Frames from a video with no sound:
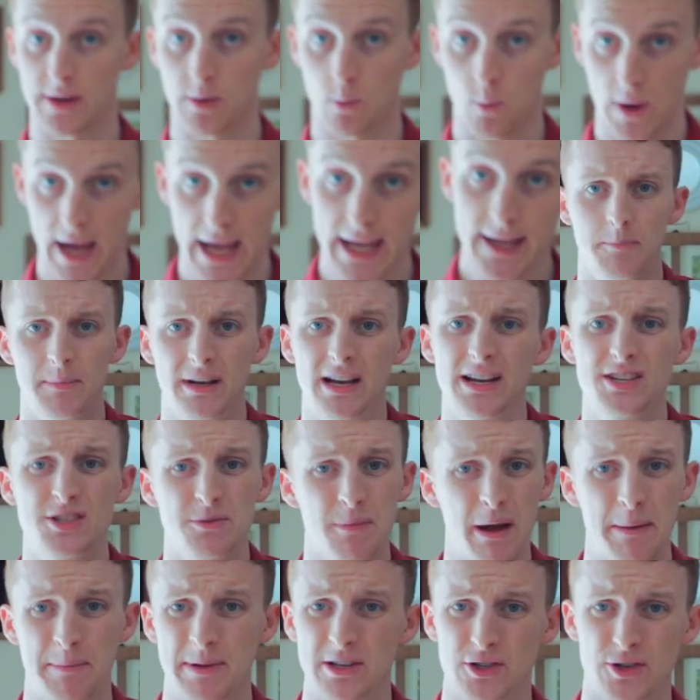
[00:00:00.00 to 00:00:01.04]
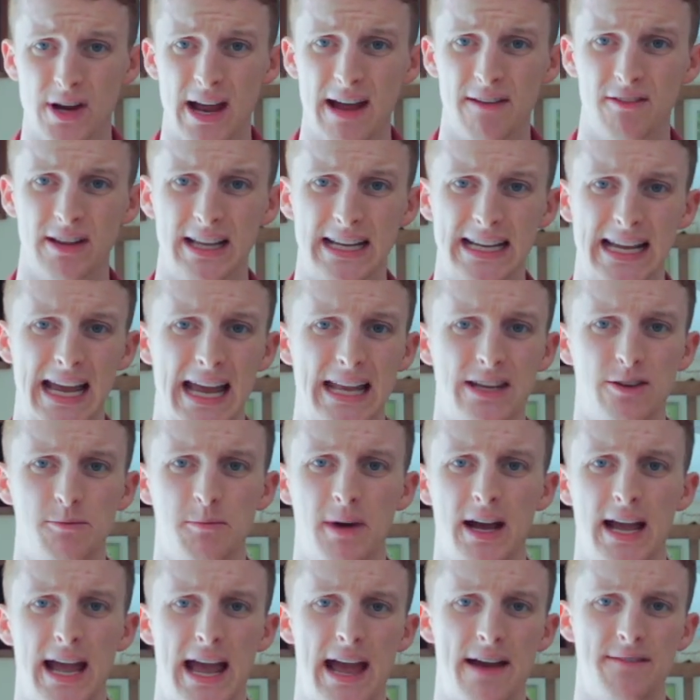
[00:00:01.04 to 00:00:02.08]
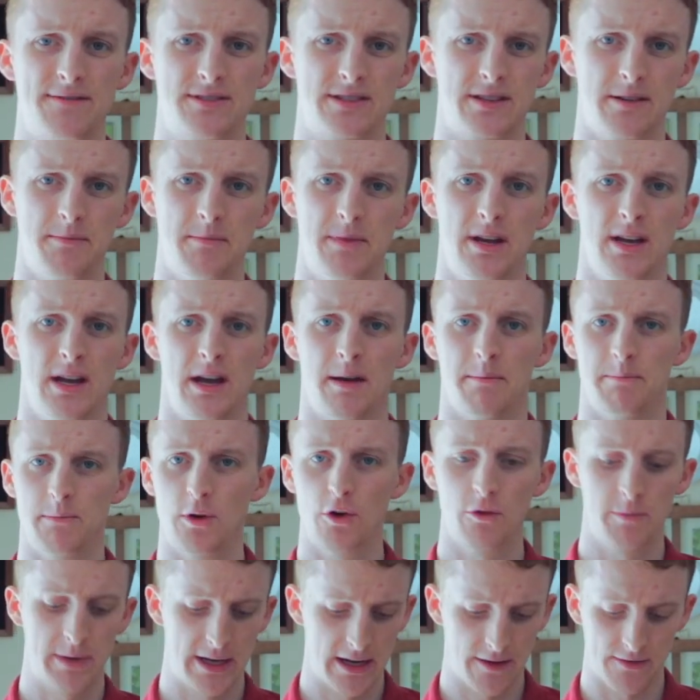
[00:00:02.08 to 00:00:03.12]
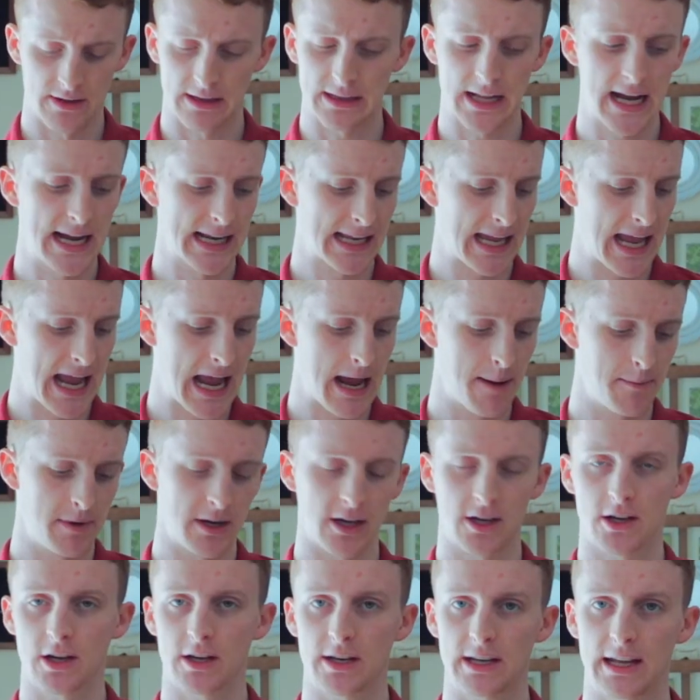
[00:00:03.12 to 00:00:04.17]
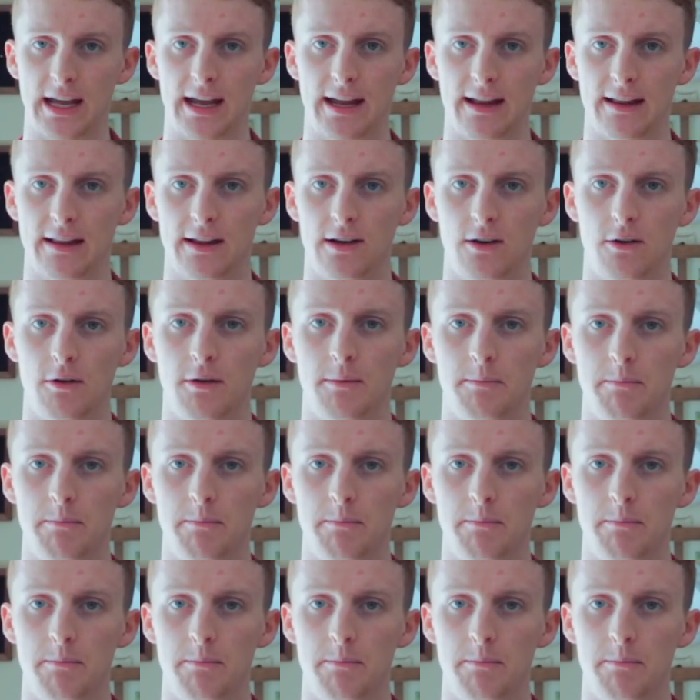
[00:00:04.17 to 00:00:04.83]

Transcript: right away because you might be traveling and you might have some movement of the Glidecam and it could get a little